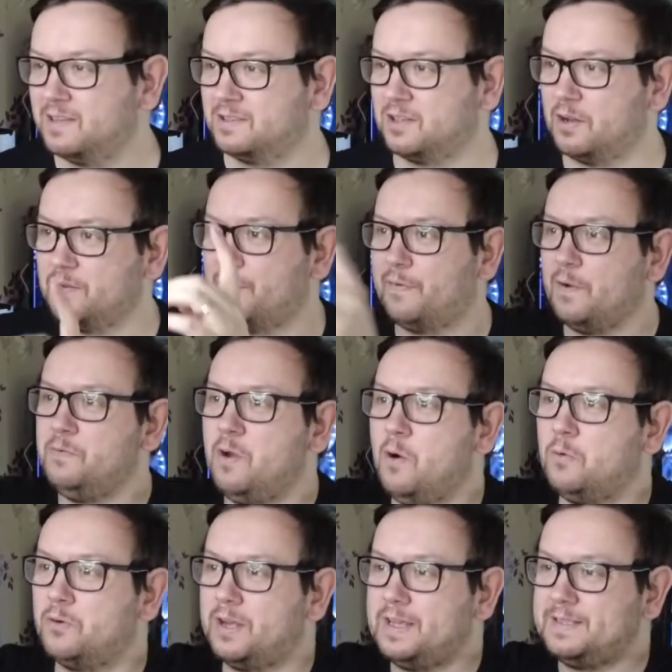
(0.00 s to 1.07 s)
so phone
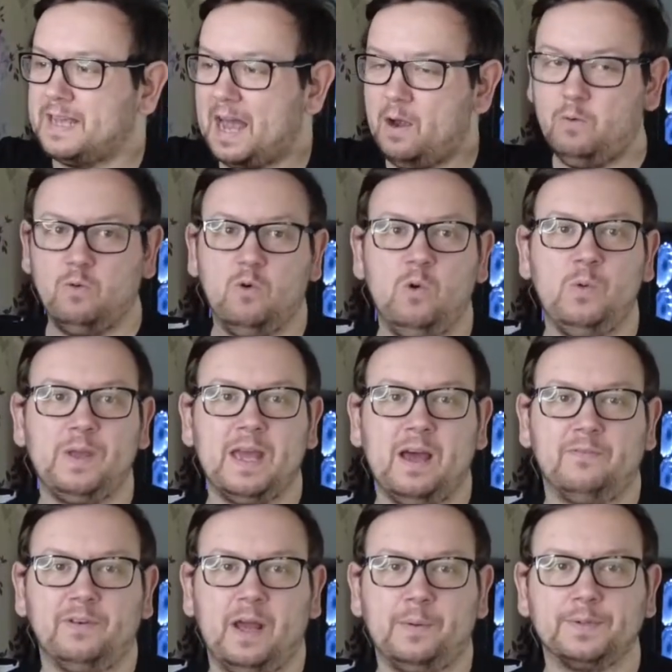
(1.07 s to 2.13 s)
holder is out. All we
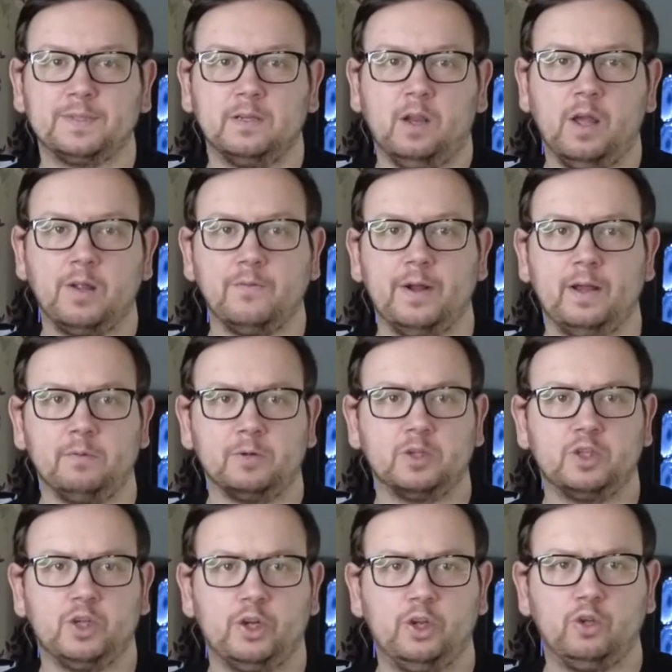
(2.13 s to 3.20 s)
have now is the light ring. I'm going to
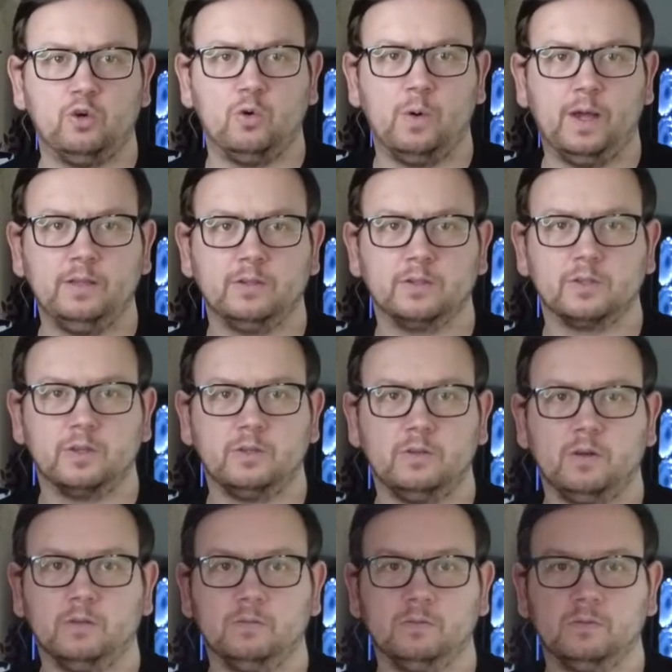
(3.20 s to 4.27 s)
turn it your way just so you
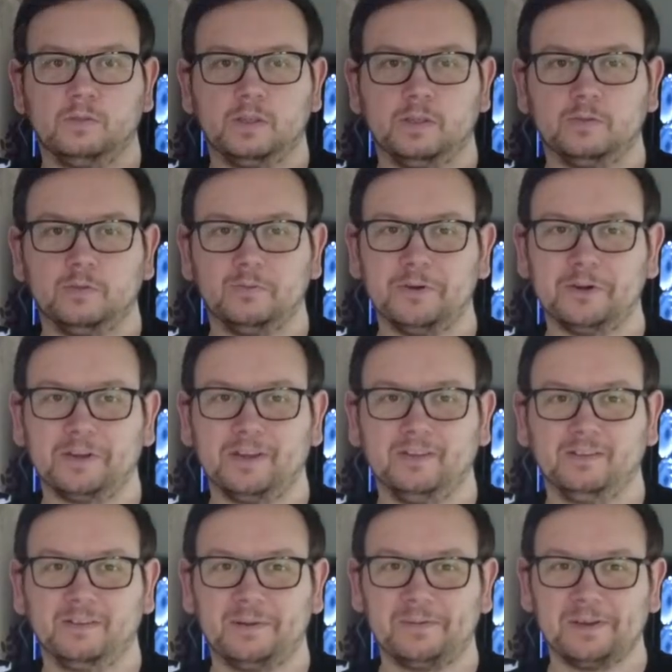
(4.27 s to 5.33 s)
can see it's all working.
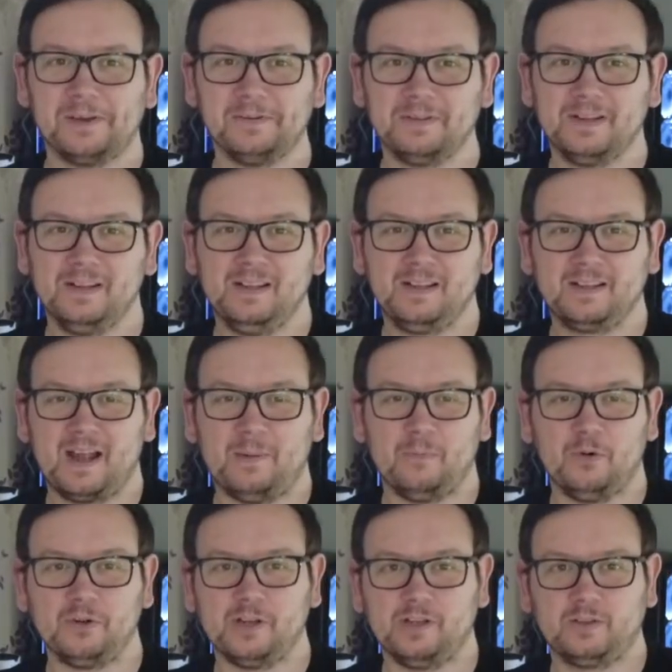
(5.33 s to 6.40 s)
There we go.
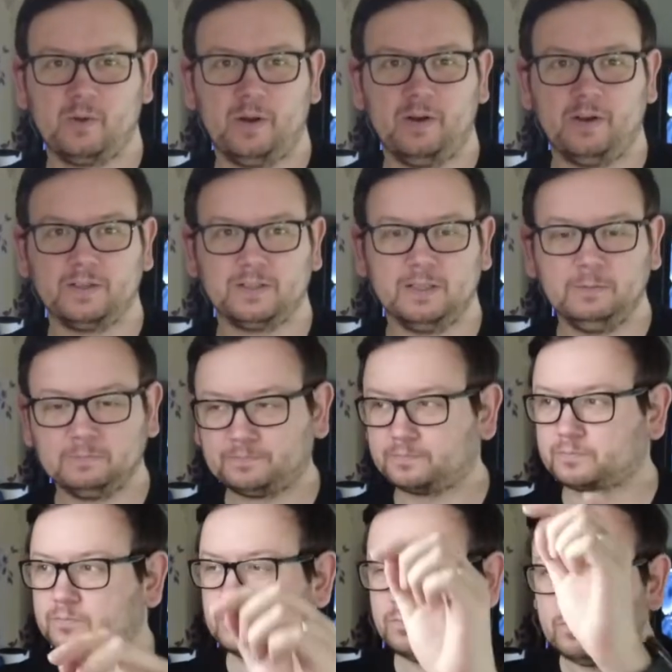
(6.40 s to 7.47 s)
Camera adjusts quite nicely.
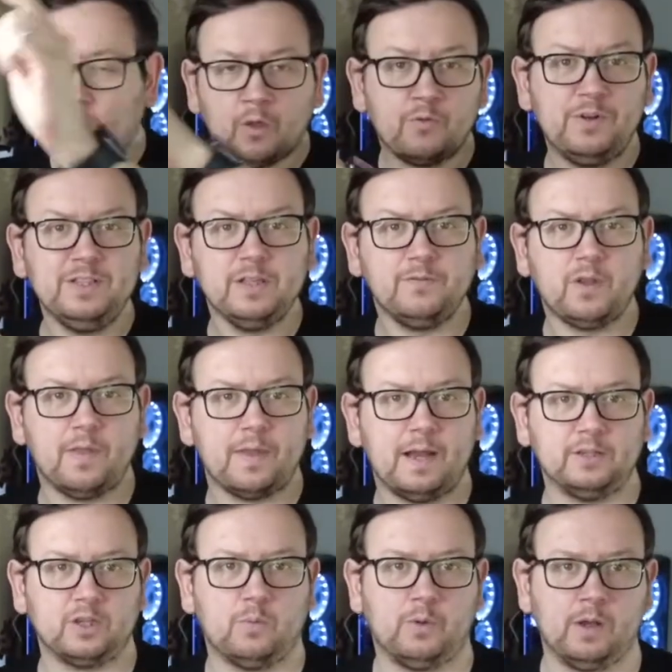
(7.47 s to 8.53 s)
The reason I've done that
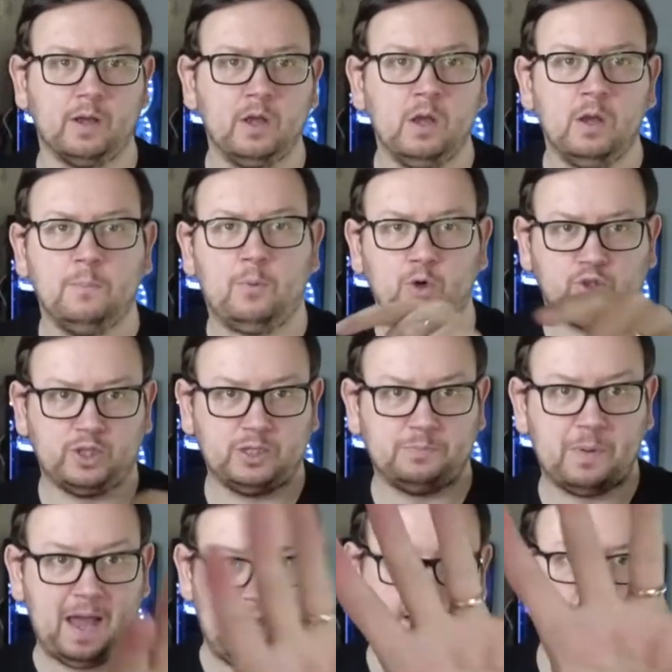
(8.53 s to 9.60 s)
is I want to push this
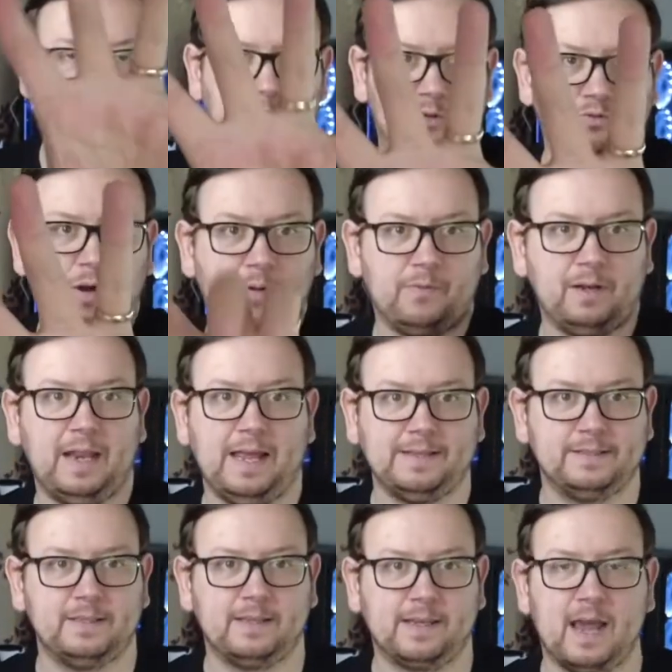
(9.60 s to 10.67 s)
back so it's around the
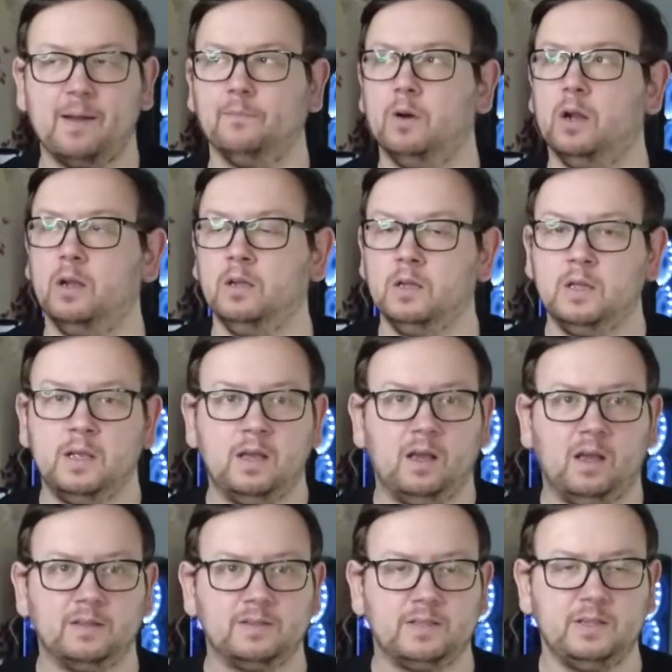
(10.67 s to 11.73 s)
lens of the camera
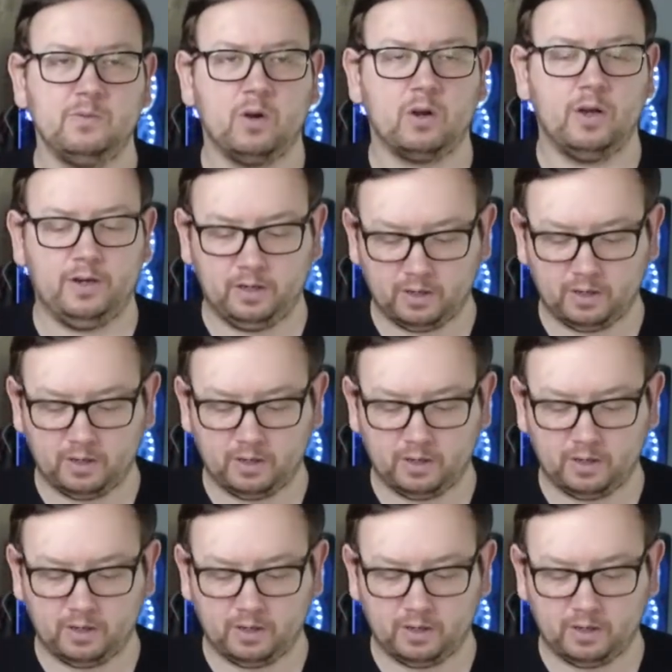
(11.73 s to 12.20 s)
and see what kind of